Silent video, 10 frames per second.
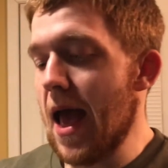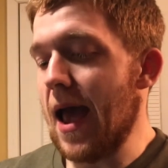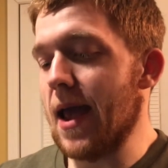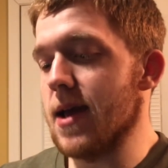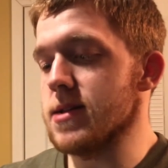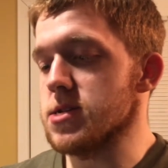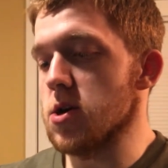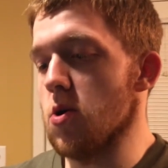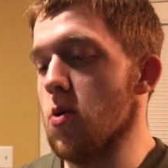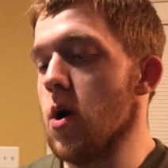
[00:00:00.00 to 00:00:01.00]
And
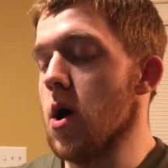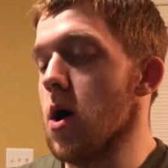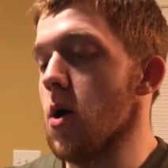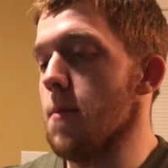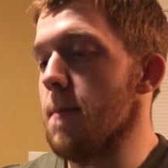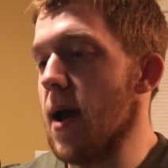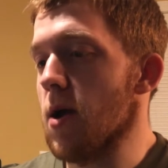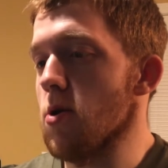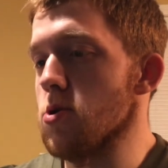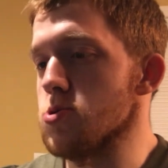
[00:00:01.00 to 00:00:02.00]
so
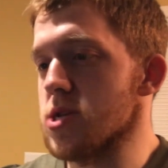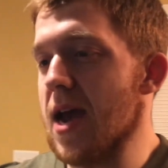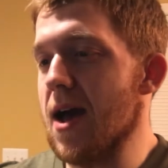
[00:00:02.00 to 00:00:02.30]
macros,